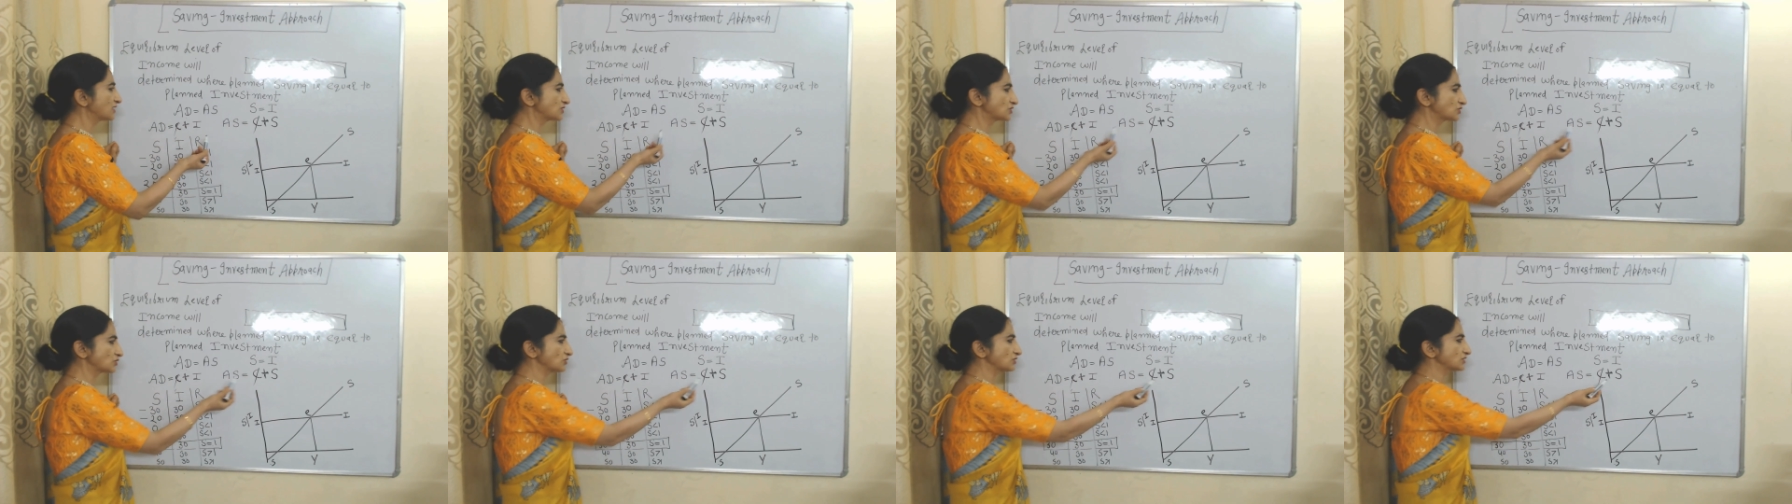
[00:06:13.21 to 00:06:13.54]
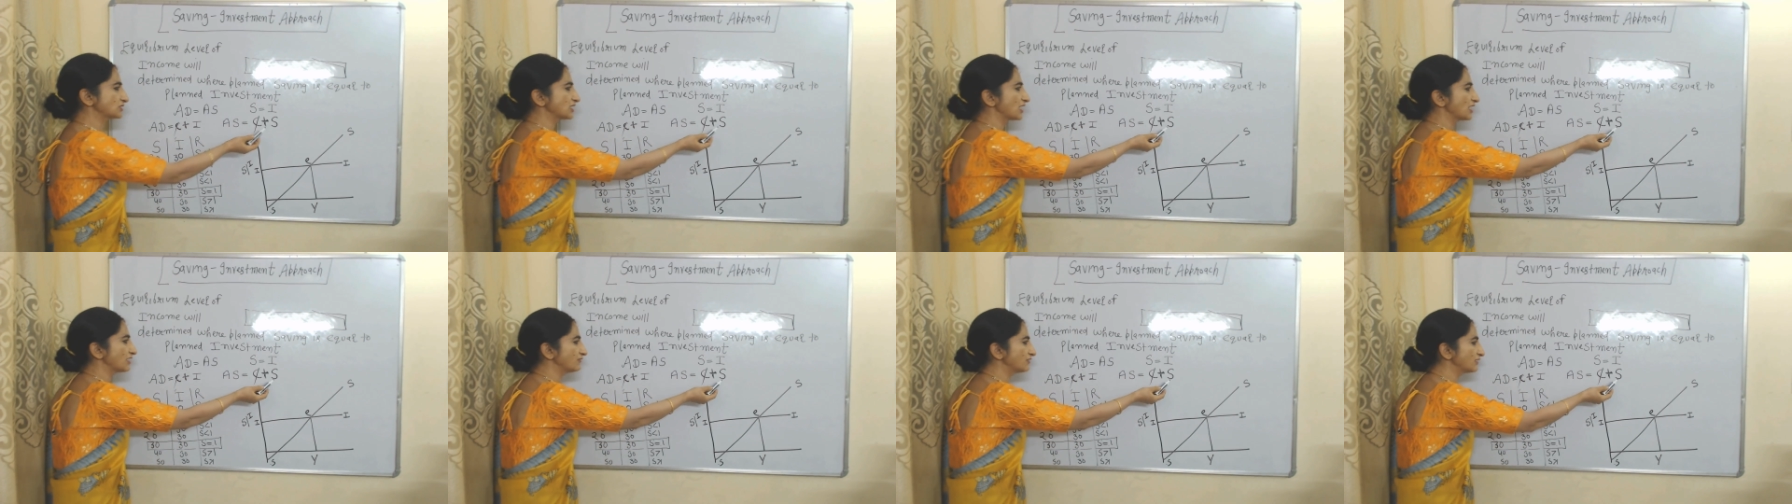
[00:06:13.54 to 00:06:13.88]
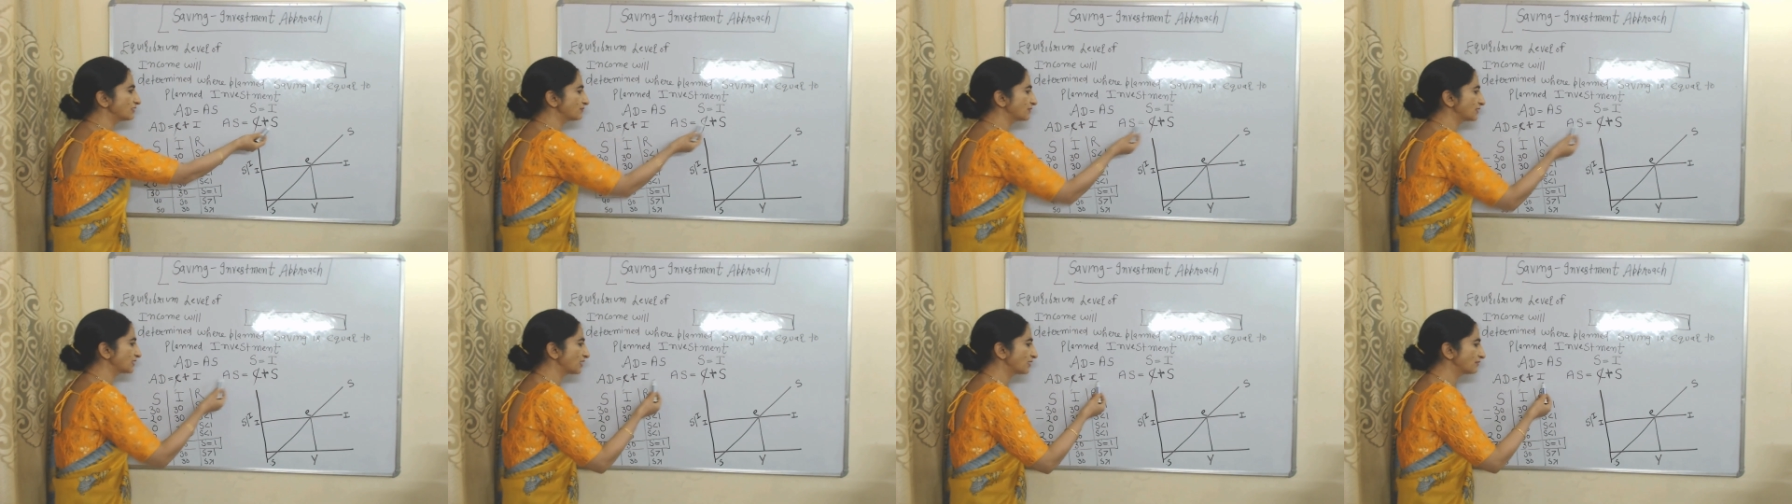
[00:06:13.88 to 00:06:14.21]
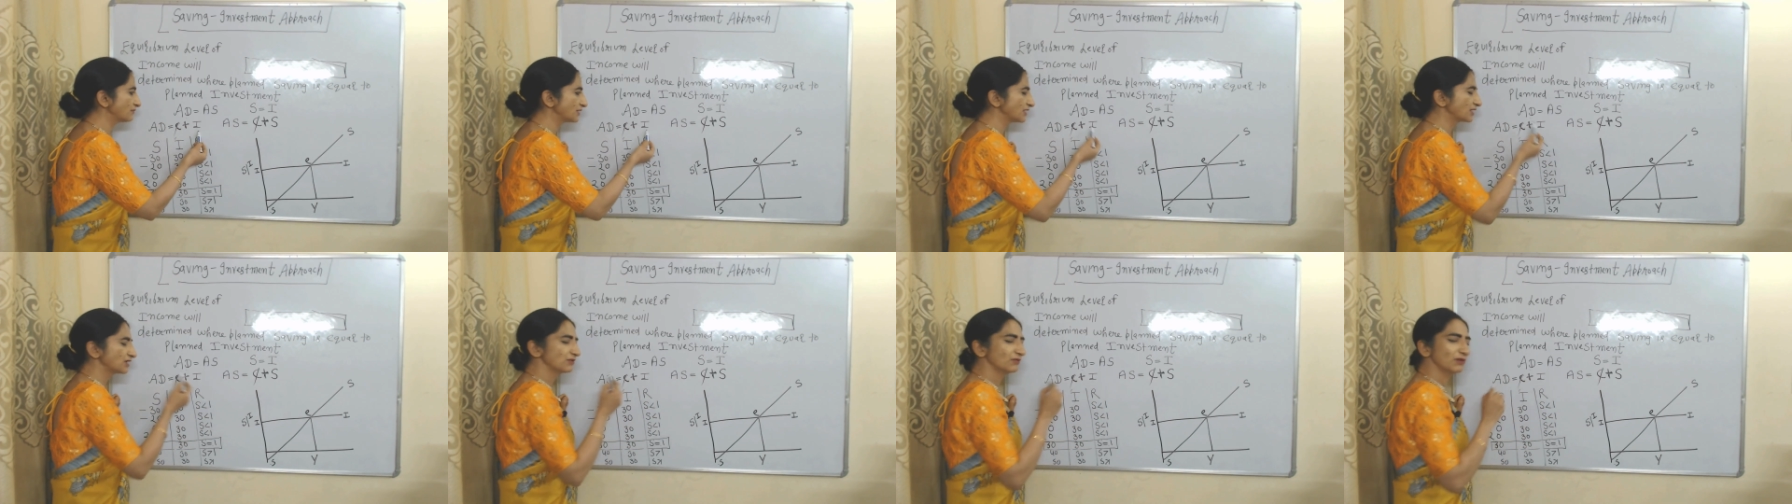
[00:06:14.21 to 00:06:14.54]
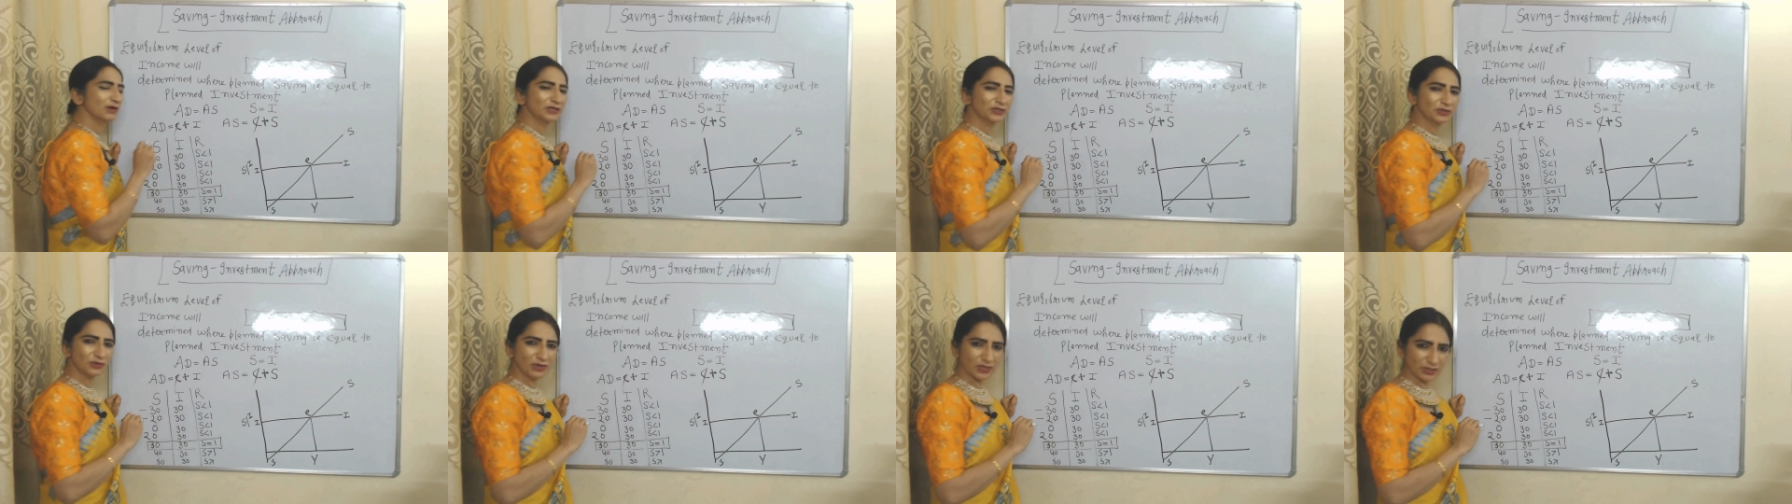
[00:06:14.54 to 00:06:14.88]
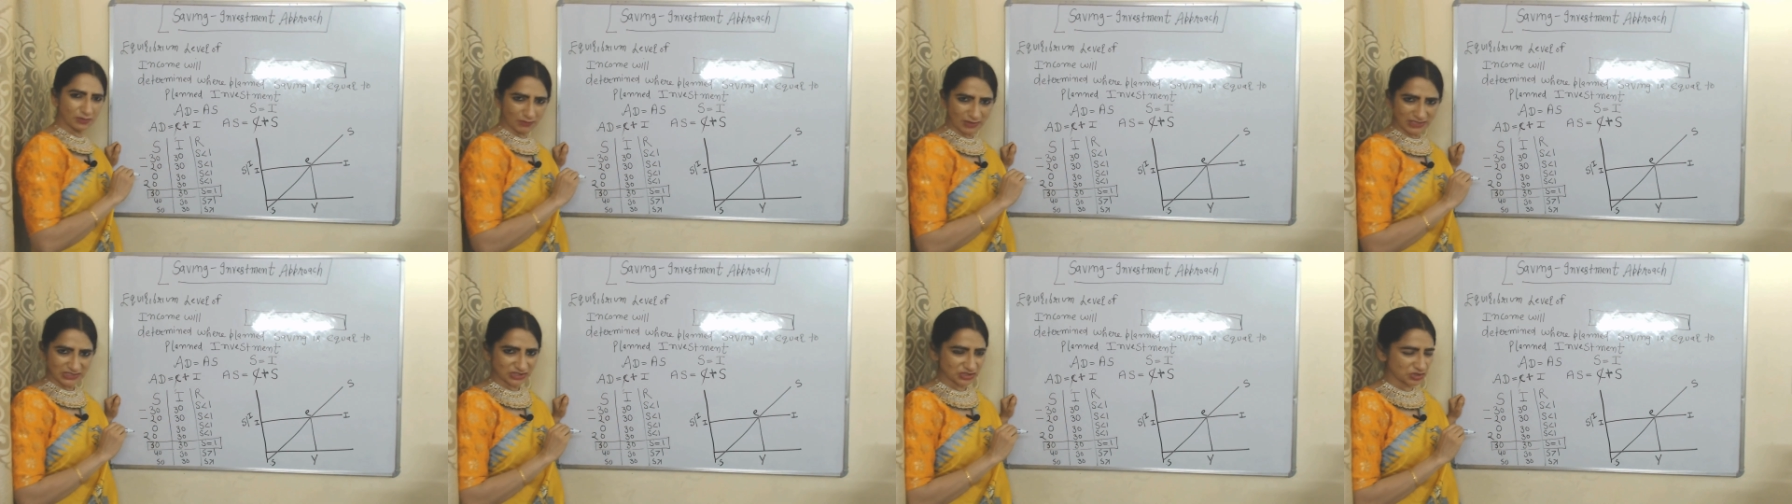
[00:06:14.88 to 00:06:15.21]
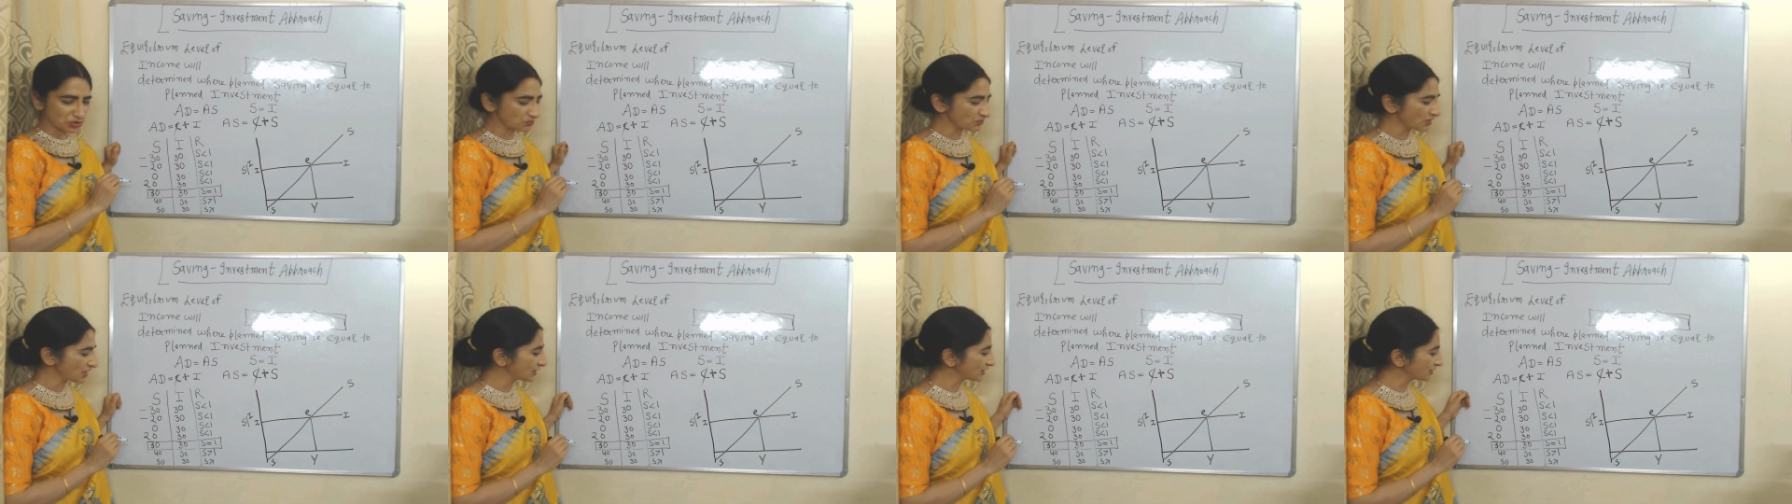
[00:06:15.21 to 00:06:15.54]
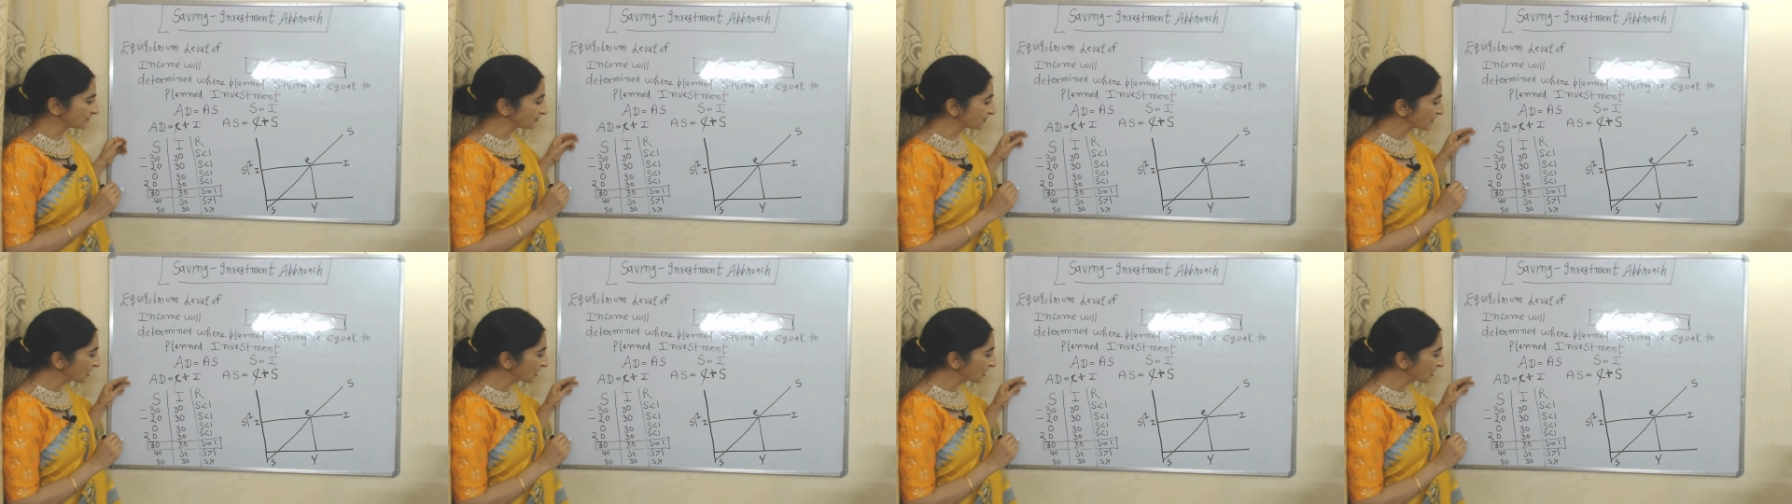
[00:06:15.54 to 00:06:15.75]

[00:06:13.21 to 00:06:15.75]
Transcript: so saving become equal to investment.